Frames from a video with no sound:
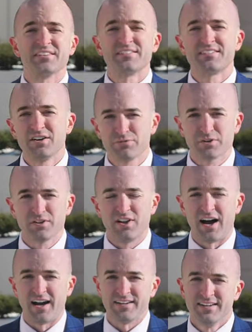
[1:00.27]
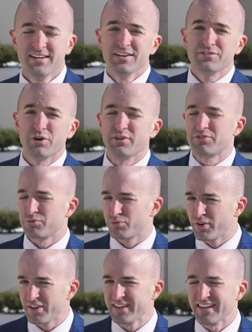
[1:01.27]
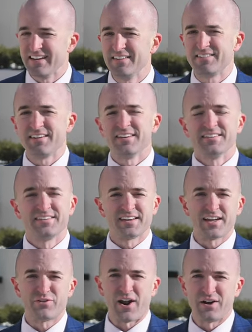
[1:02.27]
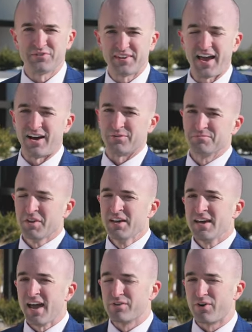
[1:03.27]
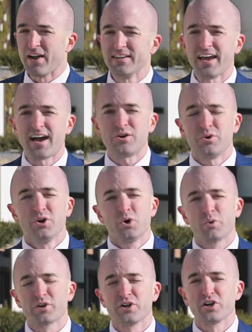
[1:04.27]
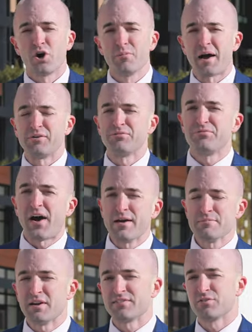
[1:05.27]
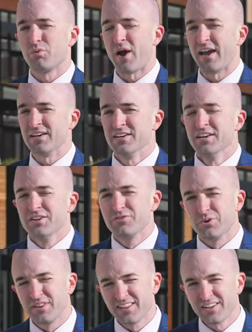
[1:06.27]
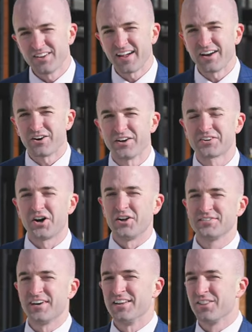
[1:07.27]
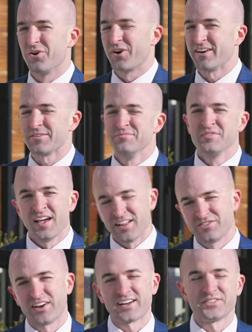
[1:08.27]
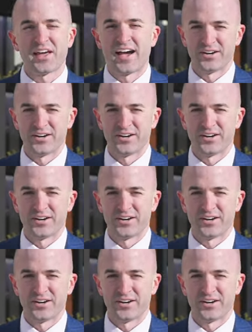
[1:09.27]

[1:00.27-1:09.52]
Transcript: the Silver Line. So it's really easy to get around town. And right now, we're gonna go about 5 minutes away to a little area called Dunn Loring and check out the